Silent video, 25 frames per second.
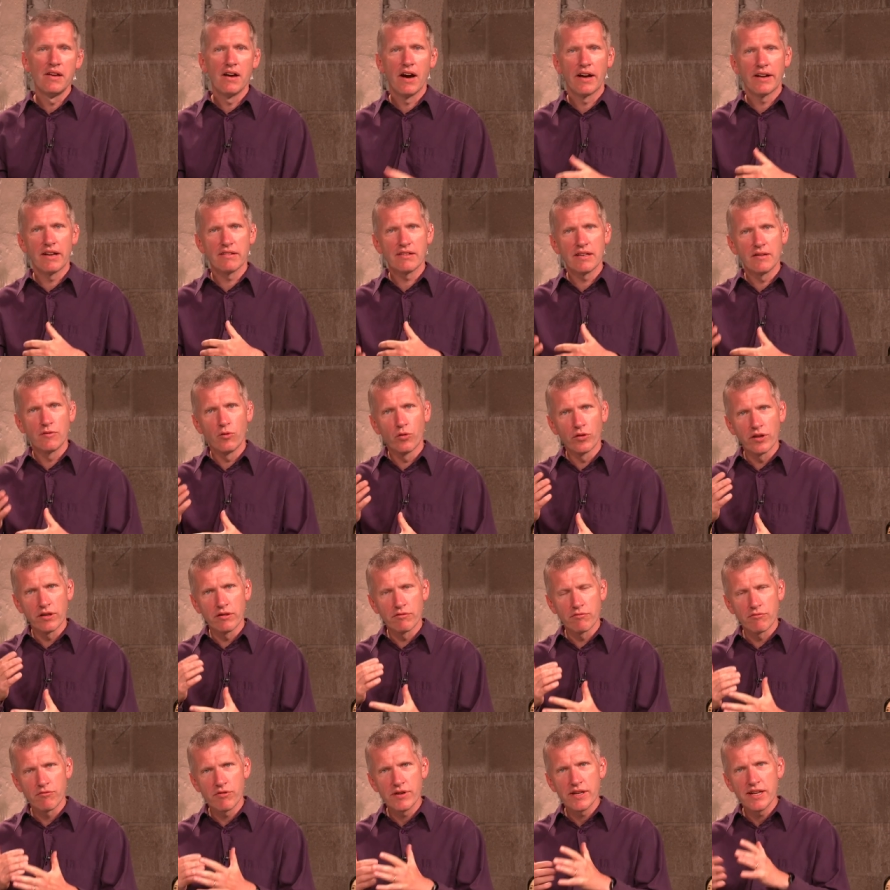And I think one of
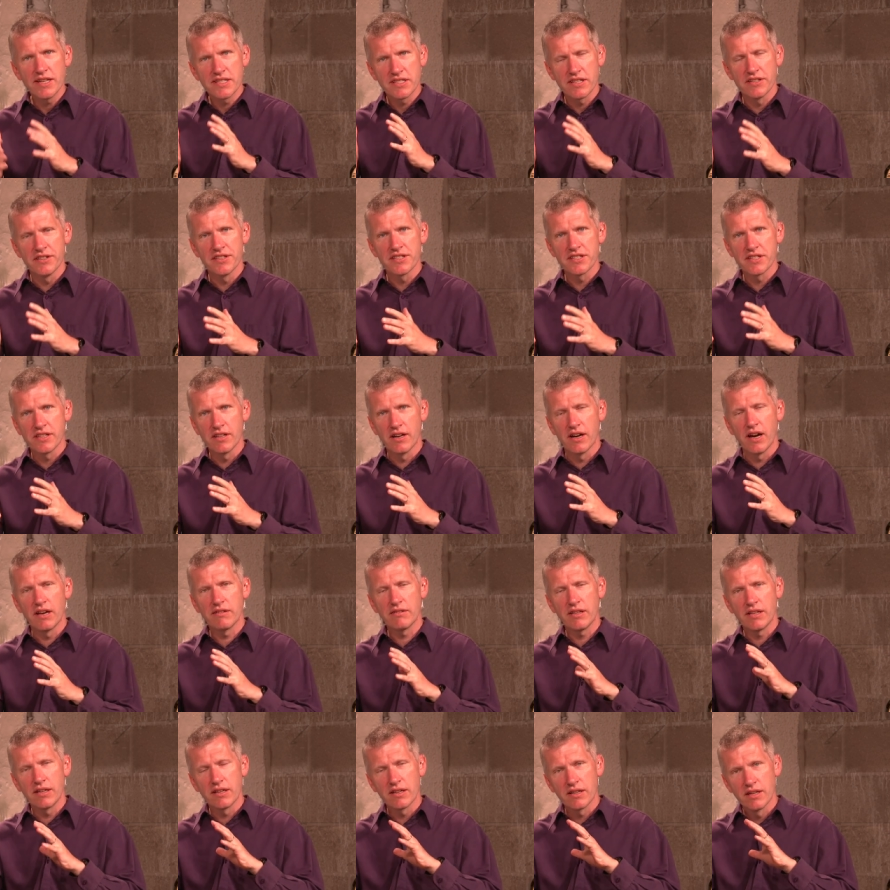the reasons that I
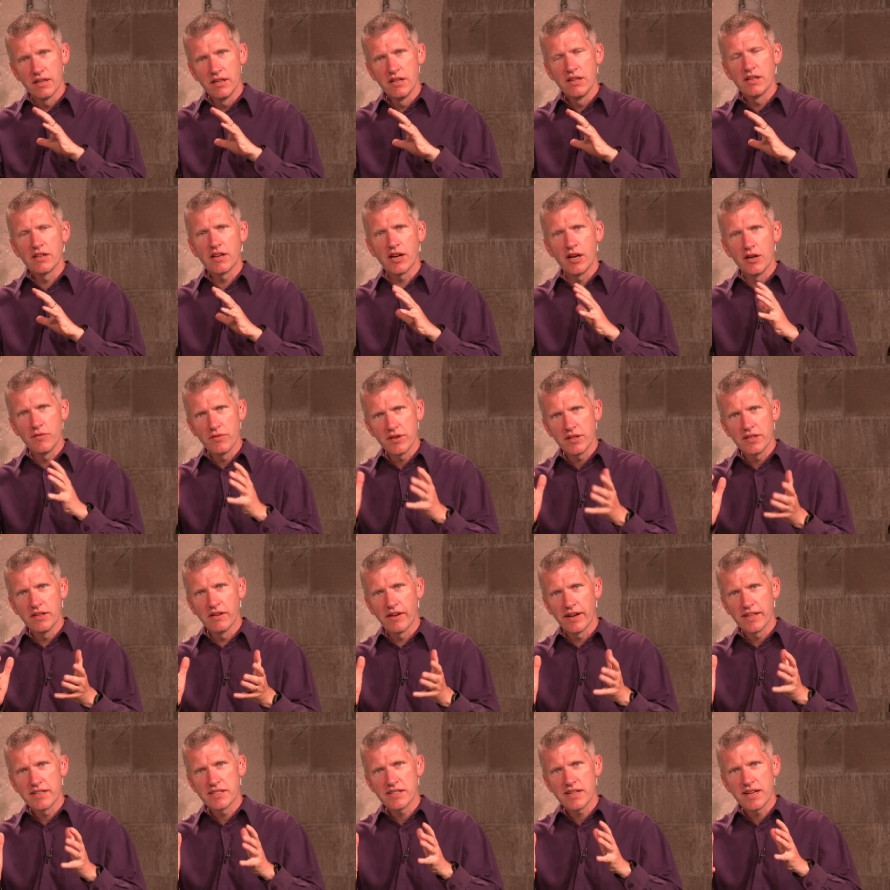think COVID
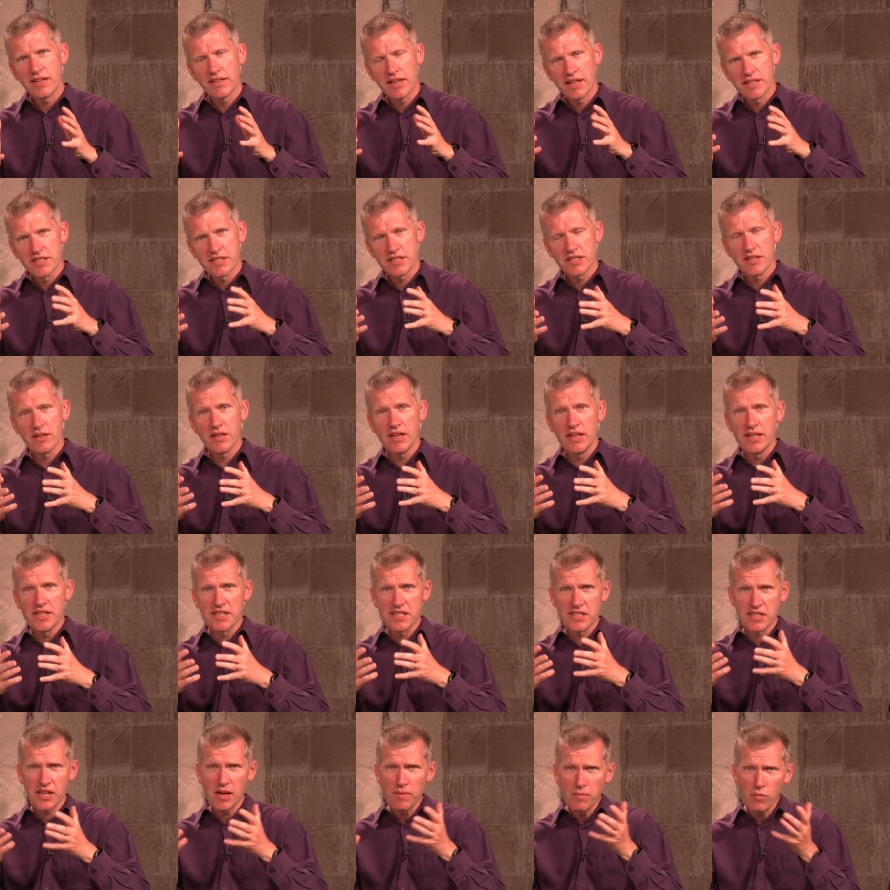19 has, in
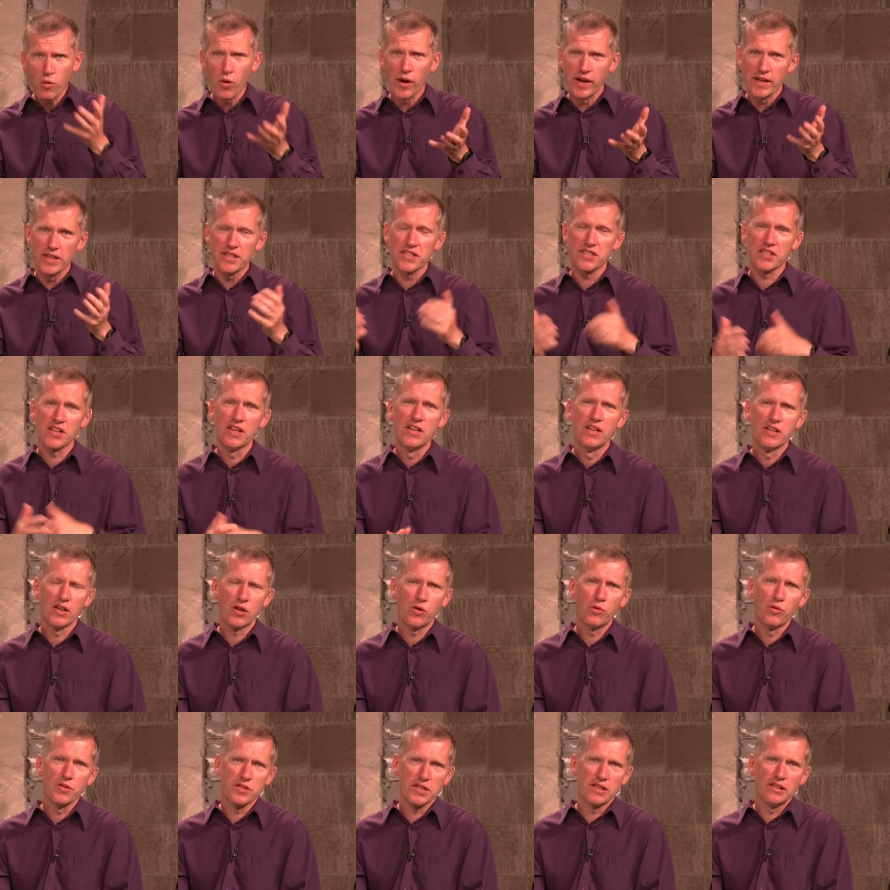some ways,
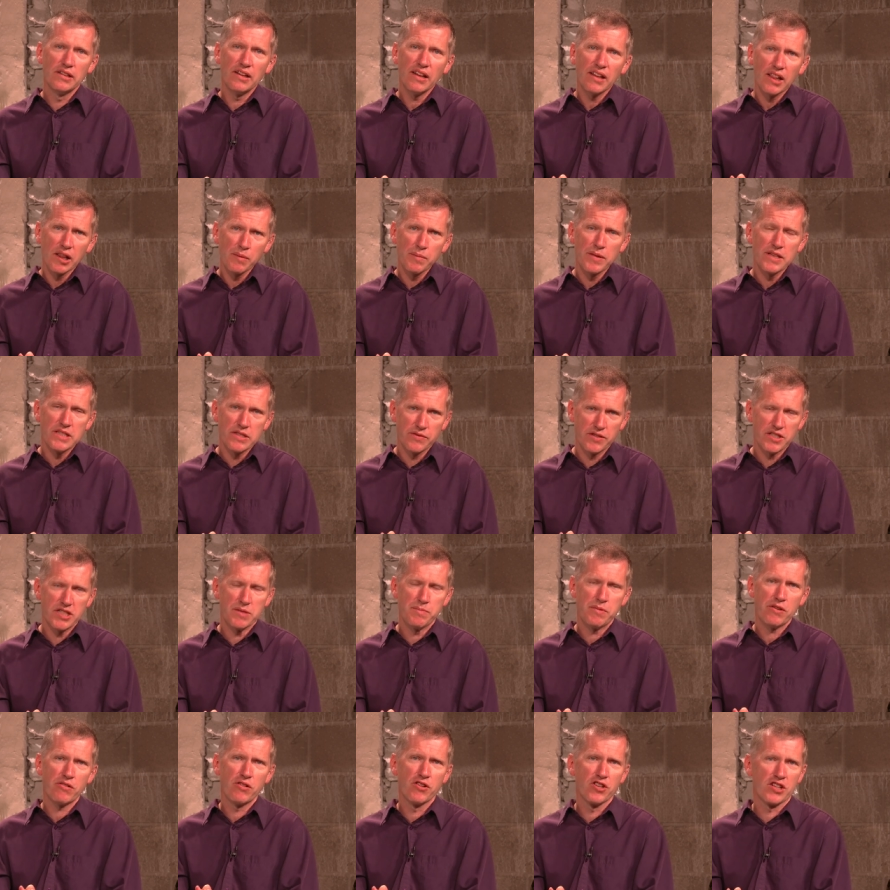caused a little bit of a
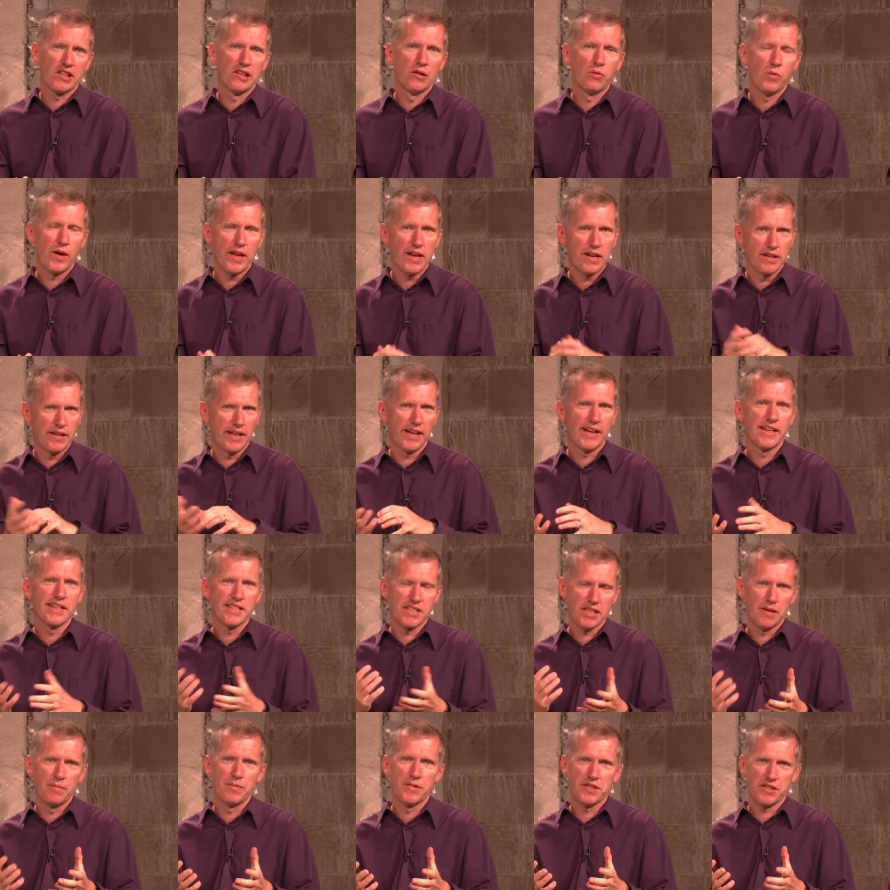spiritual awakening in
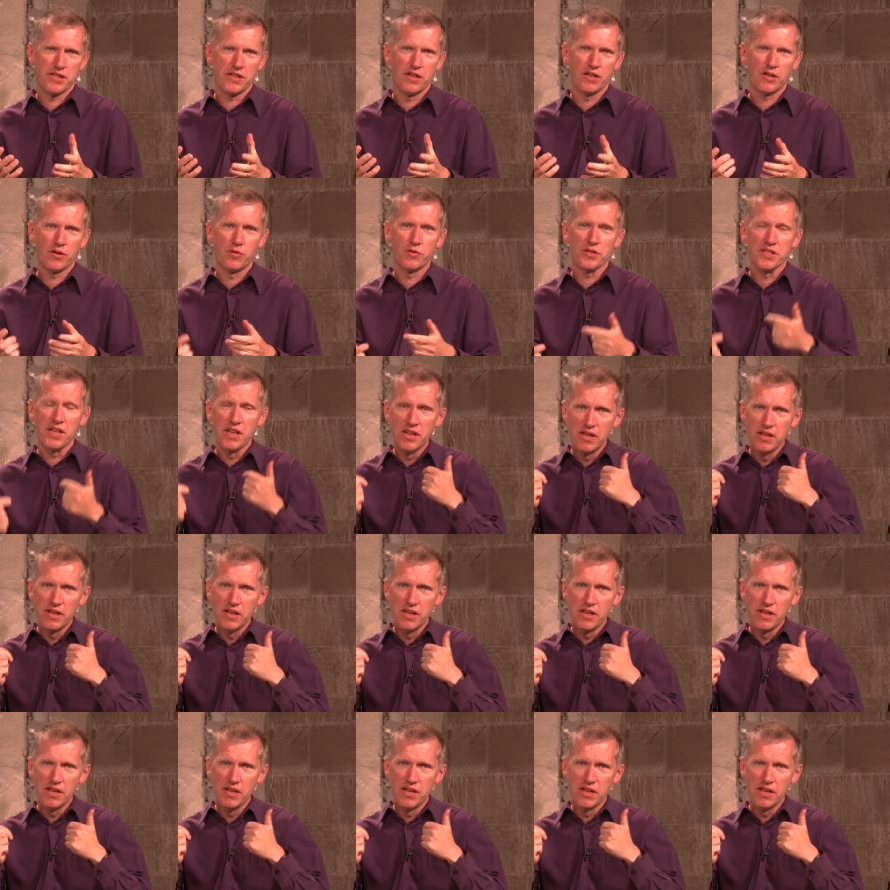some circles,